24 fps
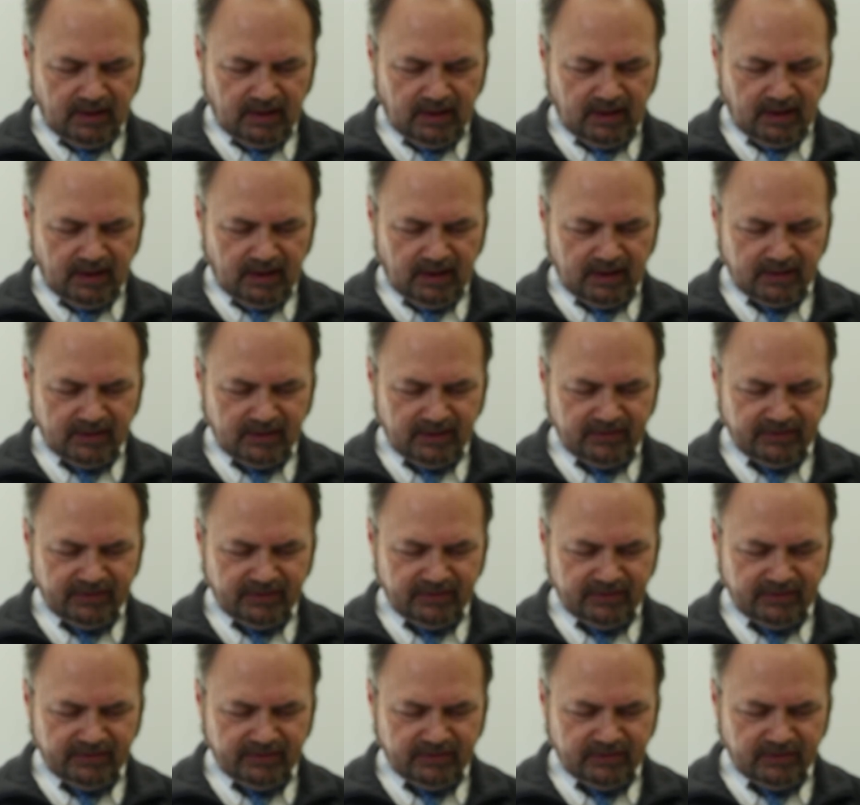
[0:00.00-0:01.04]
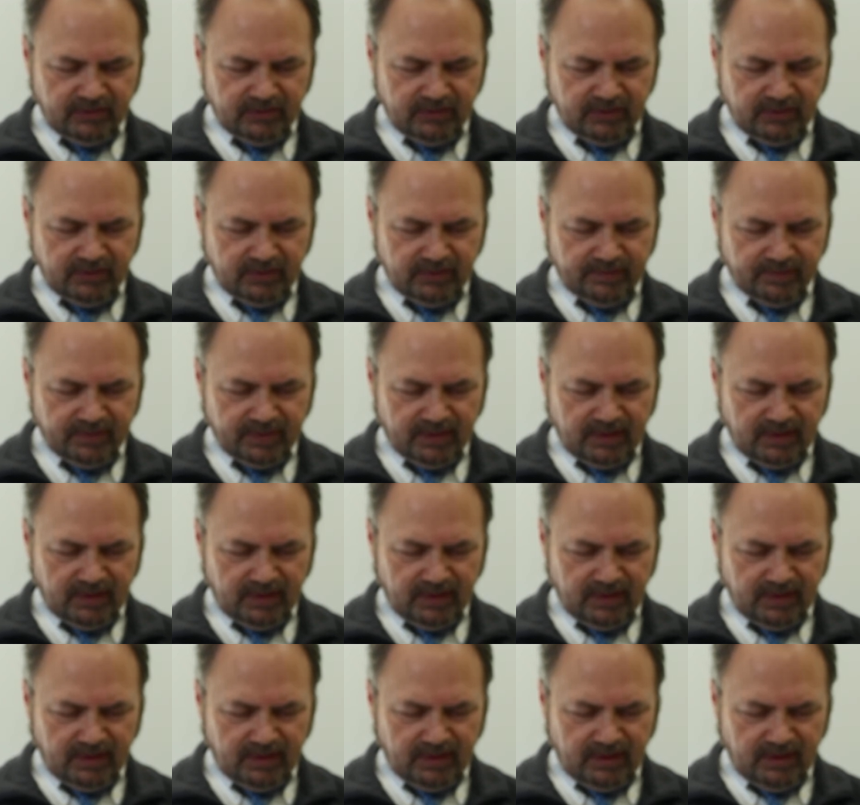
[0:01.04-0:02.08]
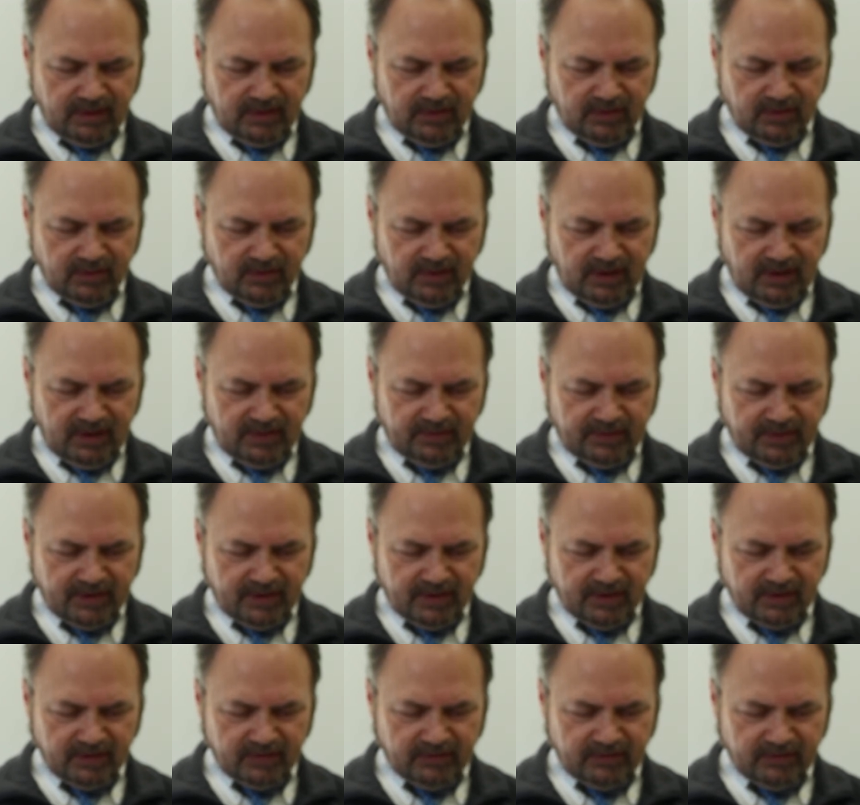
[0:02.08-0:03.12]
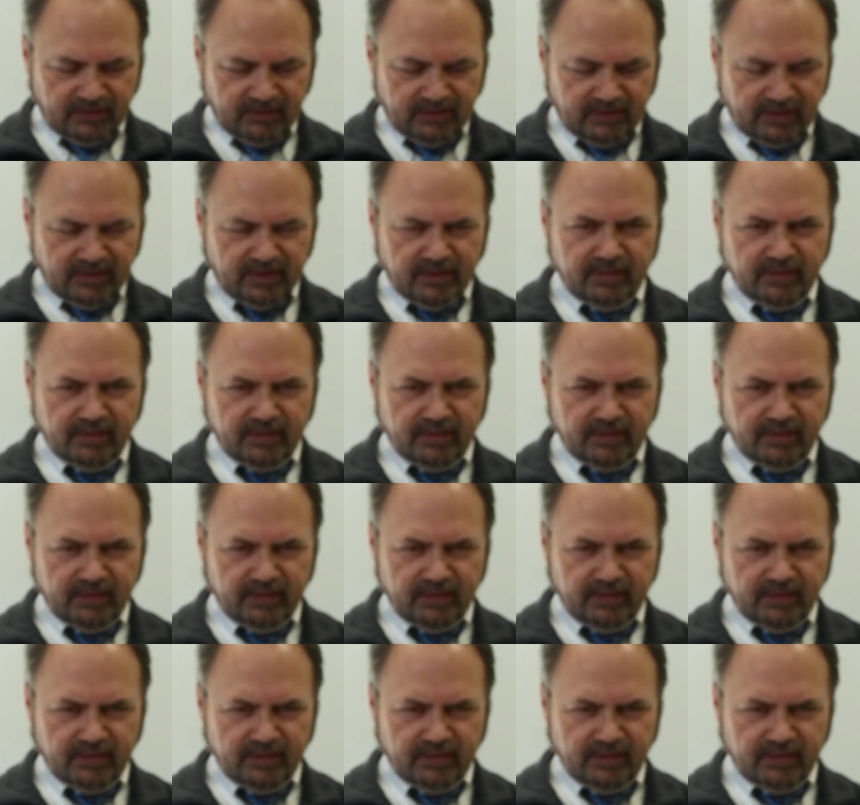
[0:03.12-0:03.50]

And this is due in great part